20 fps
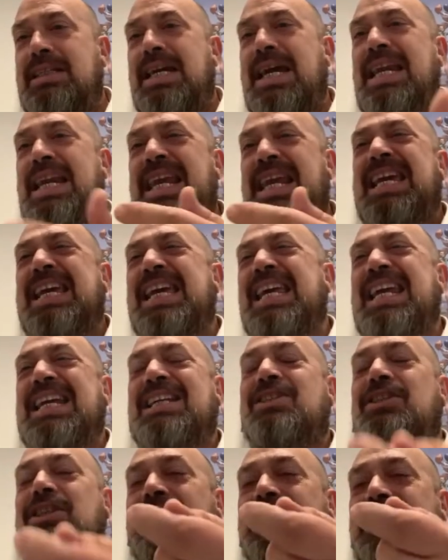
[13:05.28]
and he can
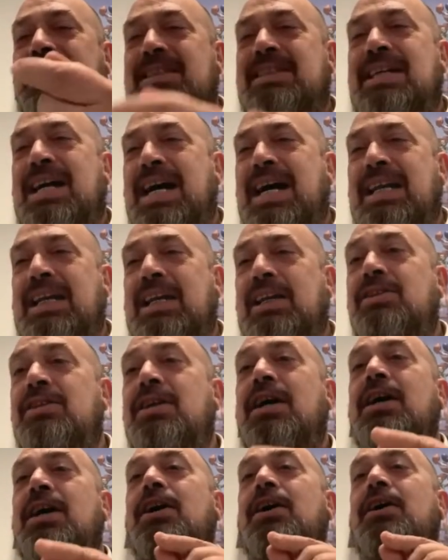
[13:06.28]
actually design it
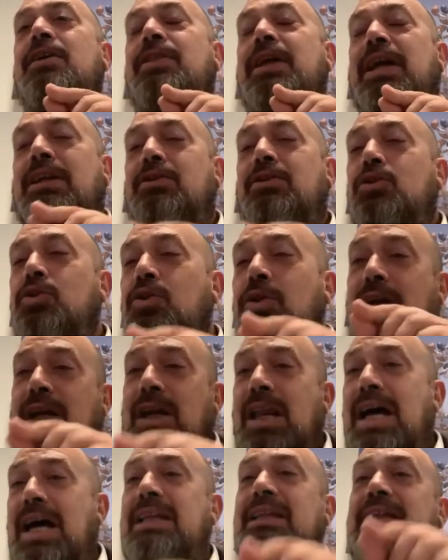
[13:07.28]
that to the
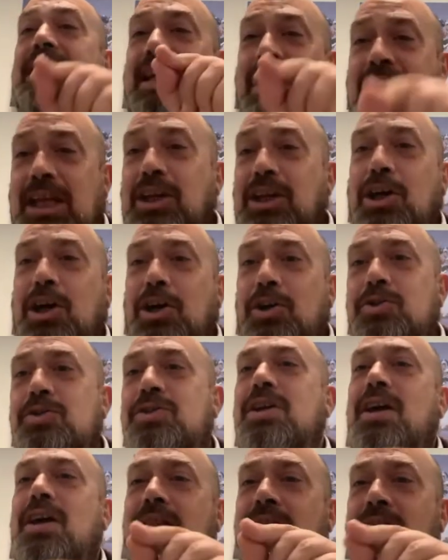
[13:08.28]
client that he
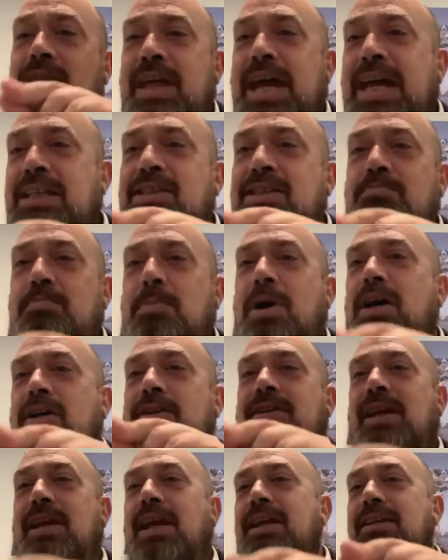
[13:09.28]
knows, that's
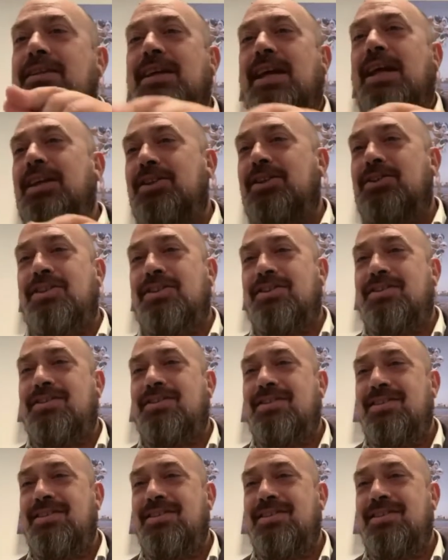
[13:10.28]
marketing intelligence.